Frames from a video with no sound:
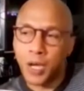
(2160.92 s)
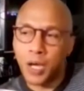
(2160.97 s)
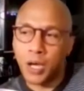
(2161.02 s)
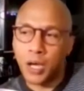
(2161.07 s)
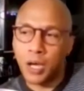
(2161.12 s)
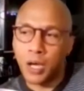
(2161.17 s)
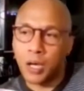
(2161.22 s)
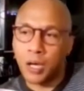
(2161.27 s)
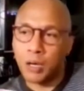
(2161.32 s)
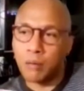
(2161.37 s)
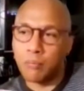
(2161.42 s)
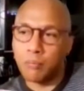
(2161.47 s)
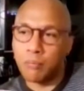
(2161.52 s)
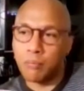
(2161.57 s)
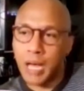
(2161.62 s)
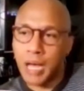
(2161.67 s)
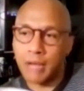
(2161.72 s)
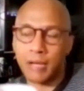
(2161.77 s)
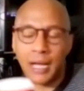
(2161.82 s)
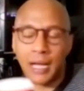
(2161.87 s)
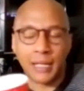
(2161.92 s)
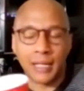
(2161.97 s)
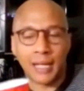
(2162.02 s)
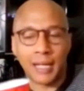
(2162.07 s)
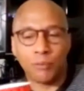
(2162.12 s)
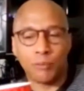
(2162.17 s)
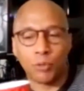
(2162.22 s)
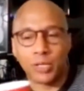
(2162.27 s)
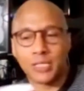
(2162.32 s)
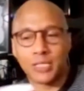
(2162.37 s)

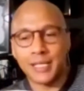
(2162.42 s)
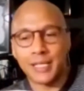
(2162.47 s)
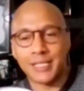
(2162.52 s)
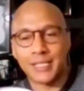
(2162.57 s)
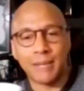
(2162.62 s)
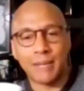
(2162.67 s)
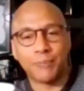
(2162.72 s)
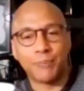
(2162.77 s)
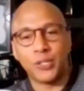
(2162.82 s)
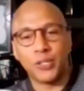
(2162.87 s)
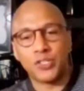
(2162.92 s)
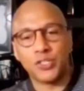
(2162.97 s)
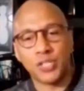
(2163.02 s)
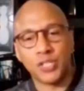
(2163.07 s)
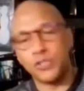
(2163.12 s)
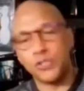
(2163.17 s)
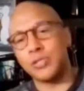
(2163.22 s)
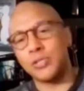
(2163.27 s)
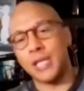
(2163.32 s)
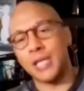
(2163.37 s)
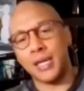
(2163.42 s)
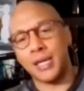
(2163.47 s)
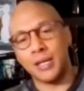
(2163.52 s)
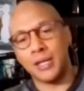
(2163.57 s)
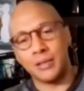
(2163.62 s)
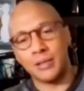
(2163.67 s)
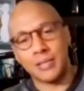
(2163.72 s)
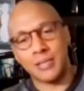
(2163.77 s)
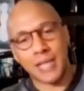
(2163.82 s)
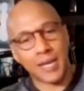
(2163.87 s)
I want to say this. I appreciate you
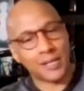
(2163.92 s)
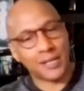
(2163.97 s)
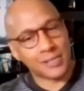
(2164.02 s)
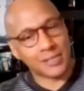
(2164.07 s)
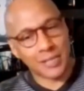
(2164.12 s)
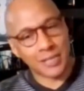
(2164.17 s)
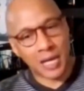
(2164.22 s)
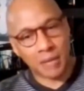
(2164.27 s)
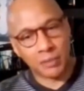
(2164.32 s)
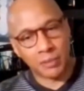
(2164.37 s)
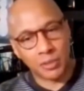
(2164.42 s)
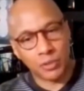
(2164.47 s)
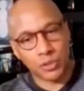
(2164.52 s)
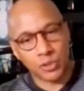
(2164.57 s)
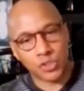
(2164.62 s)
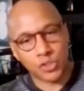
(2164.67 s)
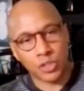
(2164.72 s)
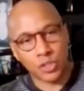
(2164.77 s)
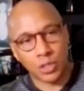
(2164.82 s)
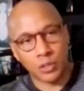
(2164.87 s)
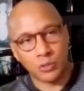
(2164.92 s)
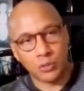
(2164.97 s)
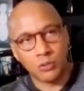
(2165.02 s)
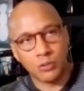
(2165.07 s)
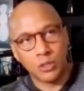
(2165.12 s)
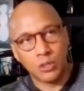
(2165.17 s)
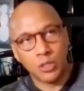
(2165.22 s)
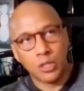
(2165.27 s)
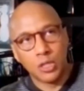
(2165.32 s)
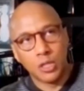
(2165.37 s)
taking the time to do the
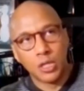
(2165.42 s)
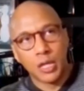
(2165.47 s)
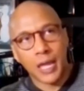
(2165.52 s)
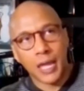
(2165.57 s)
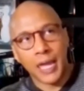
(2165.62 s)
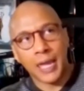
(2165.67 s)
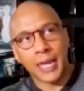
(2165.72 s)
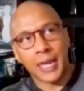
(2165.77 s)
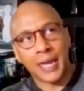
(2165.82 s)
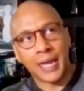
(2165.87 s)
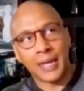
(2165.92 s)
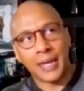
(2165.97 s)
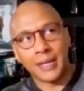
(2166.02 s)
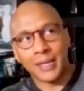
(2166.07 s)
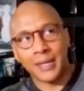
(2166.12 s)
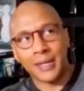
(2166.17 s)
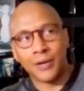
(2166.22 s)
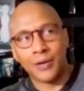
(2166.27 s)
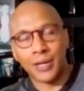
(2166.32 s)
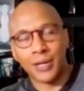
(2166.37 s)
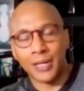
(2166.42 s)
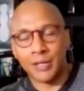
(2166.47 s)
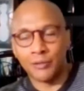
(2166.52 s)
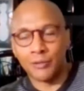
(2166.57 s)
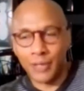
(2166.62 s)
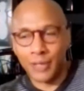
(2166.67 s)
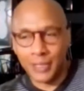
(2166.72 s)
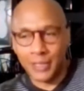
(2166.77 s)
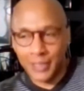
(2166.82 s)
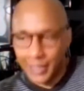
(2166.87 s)
show. And in
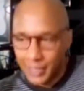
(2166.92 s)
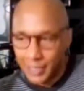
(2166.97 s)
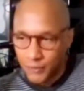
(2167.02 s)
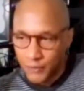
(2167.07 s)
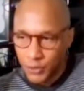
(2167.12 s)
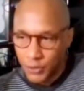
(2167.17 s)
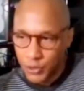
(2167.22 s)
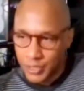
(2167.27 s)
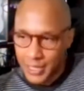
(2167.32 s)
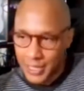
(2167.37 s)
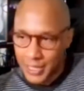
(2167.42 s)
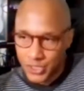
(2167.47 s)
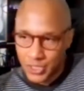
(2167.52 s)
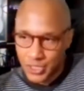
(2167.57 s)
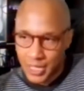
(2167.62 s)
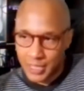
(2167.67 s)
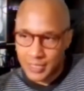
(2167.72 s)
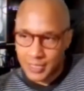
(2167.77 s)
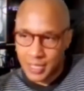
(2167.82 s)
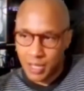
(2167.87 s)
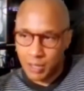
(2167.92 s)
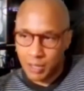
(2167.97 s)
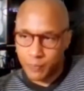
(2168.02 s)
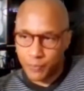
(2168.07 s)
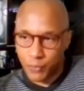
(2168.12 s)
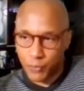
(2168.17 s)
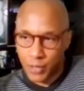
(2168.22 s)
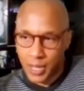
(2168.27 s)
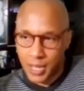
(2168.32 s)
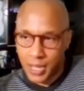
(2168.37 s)
the interview that I checked
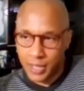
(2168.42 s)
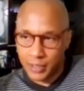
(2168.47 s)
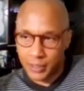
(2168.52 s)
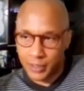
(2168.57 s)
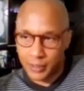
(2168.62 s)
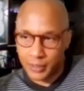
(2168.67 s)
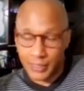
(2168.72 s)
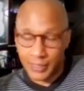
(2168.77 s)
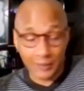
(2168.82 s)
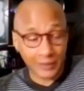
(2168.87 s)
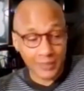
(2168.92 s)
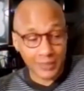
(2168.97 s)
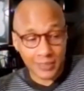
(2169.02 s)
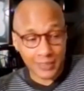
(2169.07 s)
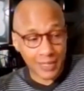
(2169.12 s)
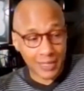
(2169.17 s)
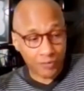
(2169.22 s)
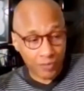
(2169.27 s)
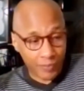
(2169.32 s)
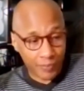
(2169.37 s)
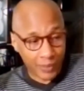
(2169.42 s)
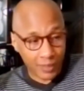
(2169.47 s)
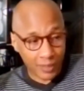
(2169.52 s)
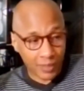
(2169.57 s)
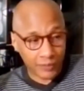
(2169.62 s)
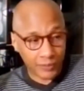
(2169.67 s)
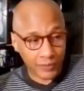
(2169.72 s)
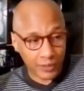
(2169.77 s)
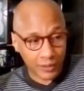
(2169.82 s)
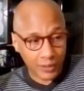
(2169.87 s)
out prior, and I listened to every bit
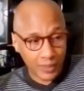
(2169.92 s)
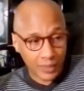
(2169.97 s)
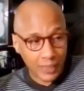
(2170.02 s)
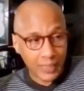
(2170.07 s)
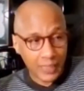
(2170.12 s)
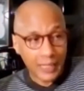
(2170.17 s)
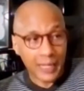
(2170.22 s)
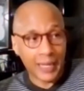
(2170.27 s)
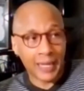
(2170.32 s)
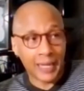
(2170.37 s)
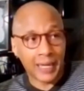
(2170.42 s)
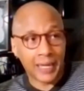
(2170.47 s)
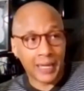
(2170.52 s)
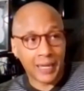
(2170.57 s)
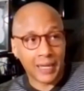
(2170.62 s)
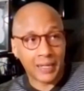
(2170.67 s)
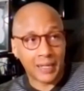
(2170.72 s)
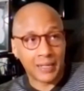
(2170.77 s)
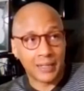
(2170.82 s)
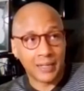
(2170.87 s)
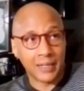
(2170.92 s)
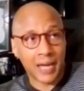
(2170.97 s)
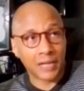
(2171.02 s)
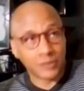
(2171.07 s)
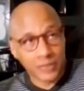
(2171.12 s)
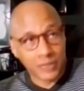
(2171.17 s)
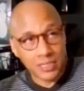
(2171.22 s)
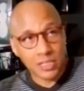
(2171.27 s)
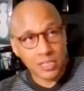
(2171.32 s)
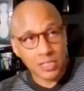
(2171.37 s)
of it, and
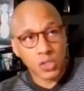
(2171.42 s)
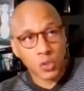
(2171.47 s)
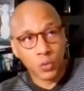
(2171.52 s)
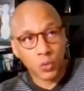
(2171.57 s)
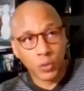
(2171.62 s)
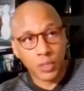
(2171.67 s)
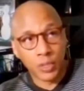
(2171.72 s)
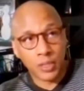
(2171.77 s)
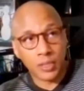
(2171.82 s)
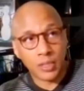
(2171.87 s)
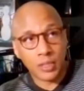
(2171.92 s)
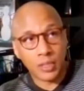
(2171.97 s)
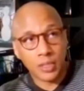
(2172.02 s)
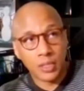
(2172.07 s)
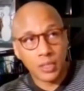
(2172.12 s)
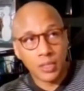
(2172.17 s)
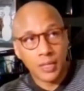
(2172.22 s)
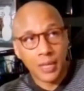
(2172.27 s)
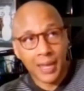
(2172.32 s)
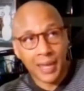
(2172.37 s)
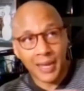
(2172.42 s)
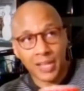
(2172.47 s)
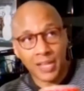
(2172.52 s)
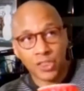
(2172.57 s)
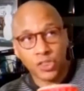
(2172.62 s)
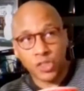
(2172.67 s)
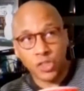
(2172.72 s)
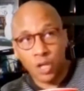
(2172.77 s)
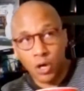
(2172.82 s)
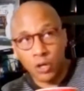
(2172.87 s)
I listened to it, and
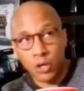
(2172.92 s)
I